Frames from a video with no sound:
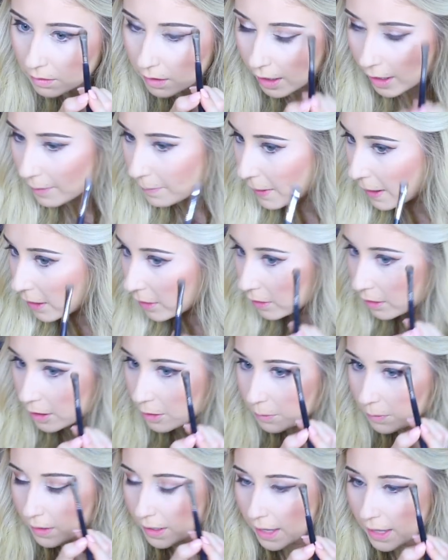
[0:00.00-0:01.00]
I barely
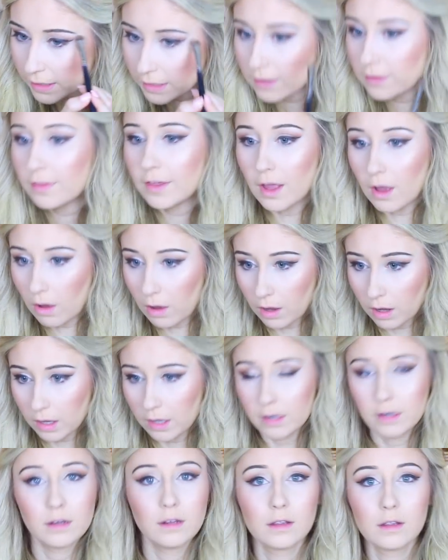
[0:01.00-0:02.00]
put anything
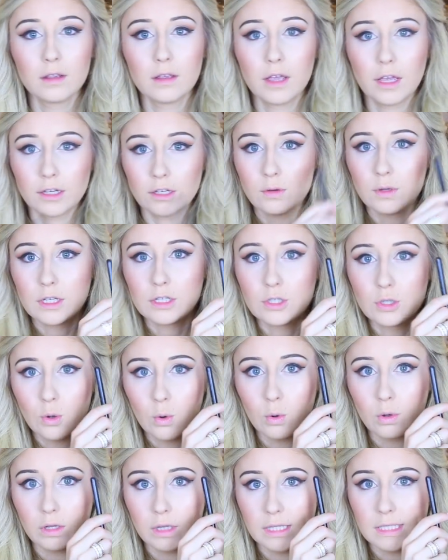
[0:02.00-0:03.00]
on, and you can
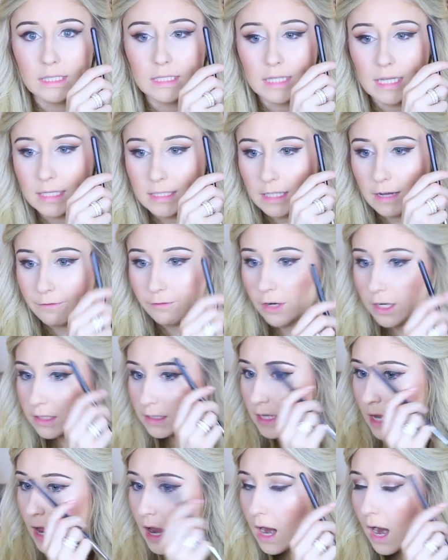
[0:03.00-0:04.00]
totally see a
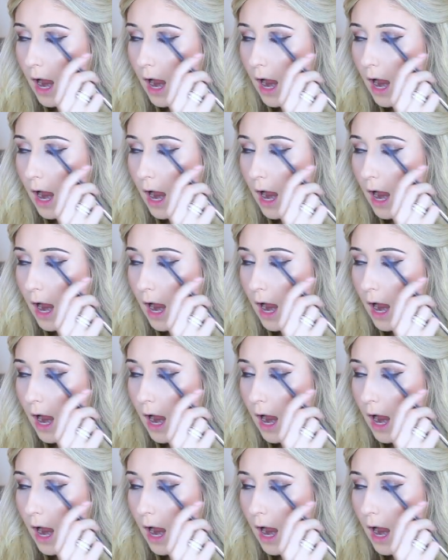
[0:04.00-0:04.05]
difference.